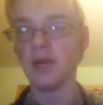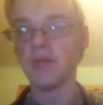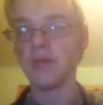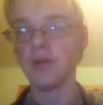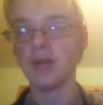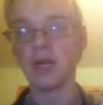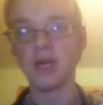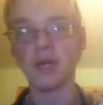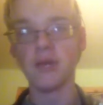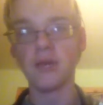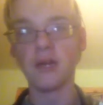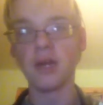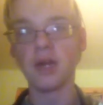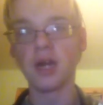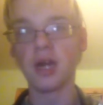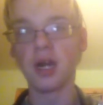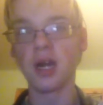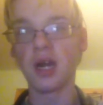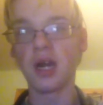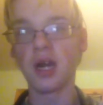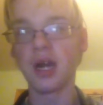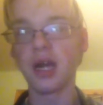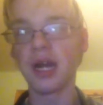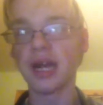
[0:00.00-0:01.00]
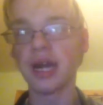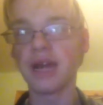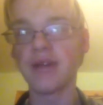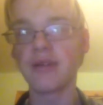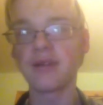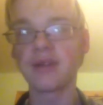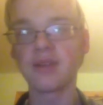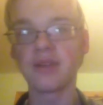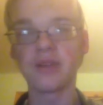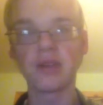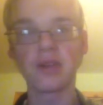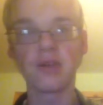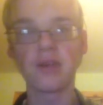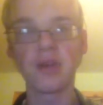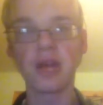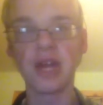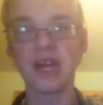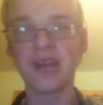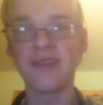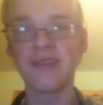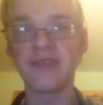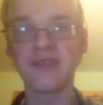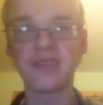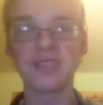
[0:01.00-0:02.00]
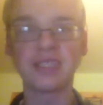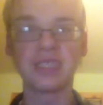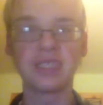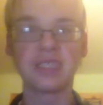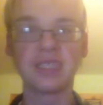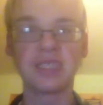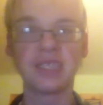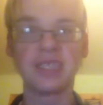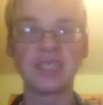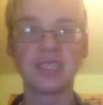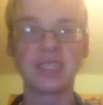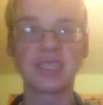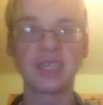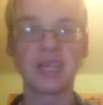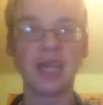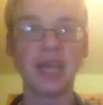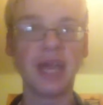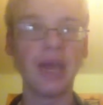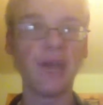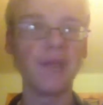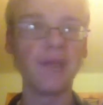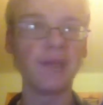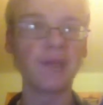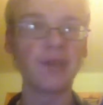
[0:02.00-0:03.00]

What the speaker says: But how are the graphics to this game? The